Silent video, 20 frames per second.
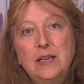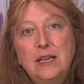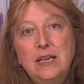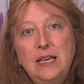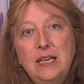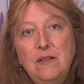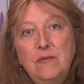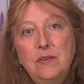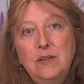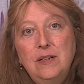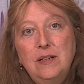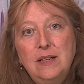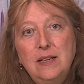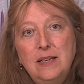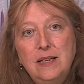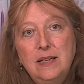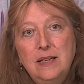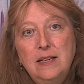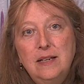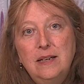Even
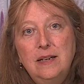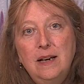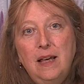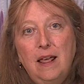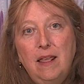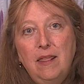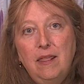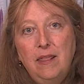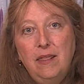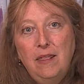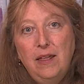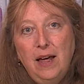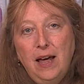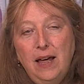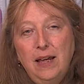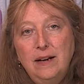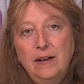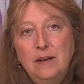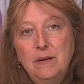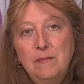in
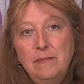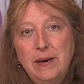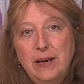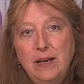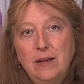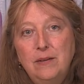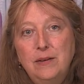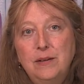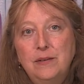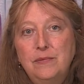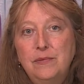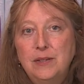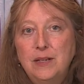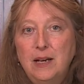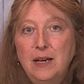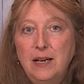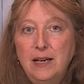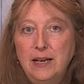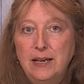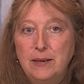that amount of
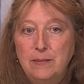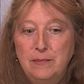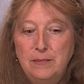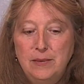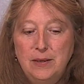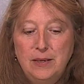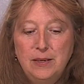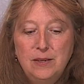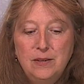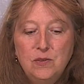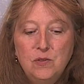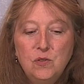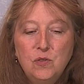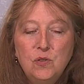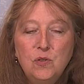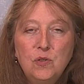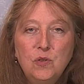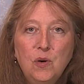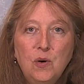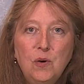time,
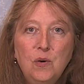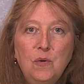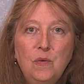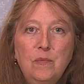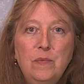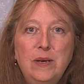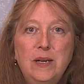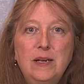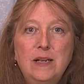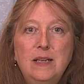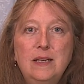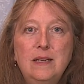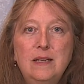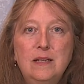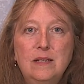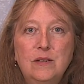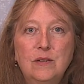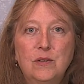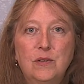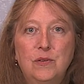so many
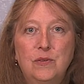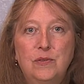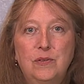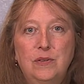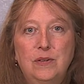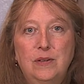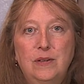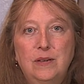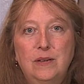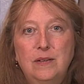years